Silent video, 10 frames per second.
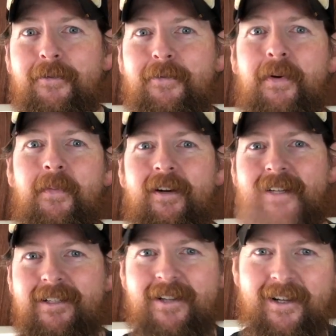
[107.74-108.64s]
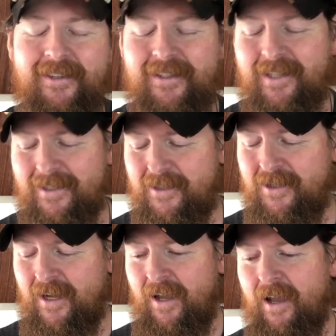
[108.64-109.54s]
from when I shot the Tuch
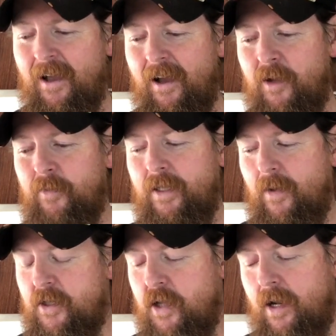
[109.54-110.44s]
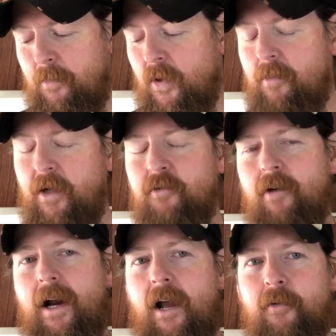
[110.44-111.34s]
uh, video. I shot it pretty much
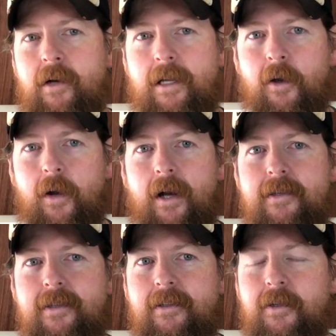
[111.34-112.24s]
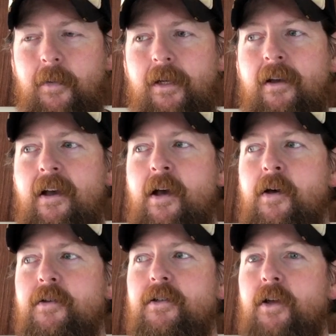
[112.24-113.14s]
right after Nico got it sent to me.
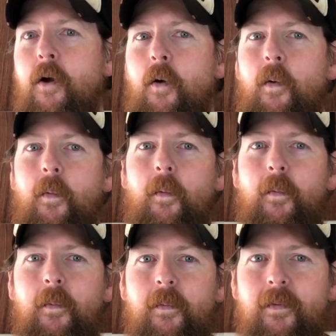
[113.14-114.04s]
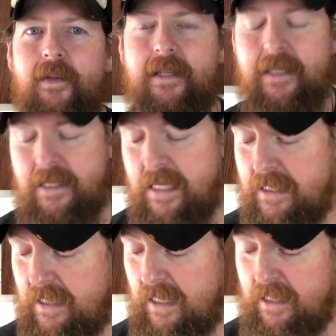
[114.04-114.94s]
So
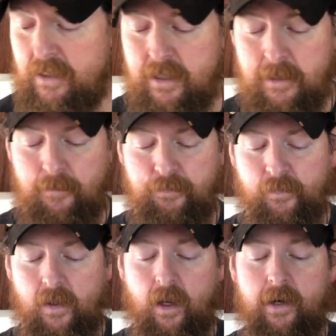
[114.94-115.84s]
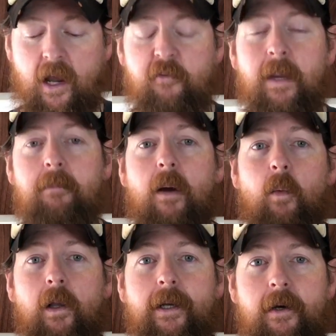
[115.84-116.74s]
this is a knife made by
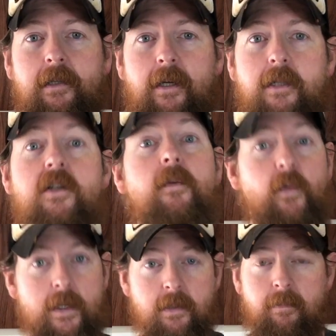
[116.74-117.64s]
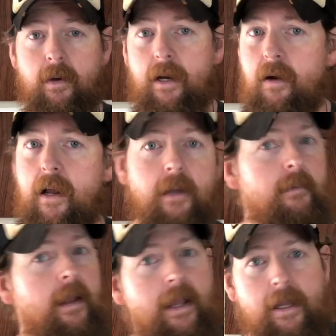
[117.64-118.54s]
Will and Eric Tuch. Friends of, er, uh,
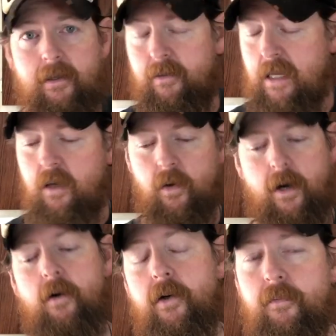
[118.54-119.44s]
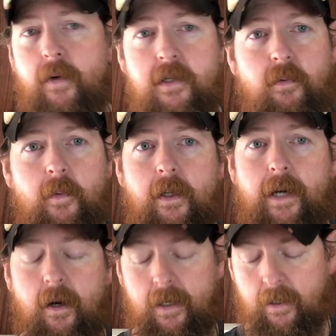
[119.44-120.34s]
Nico and I are good friends with Will and
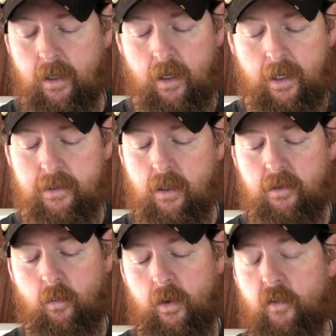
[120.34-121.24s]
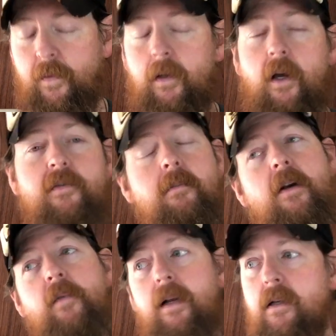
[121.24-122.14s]
Eric. Uh, I talk to Will fairly often. As a
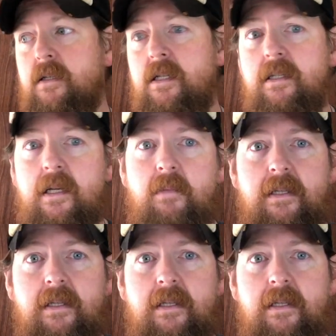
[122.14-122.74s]
matter of fact, I just sent him a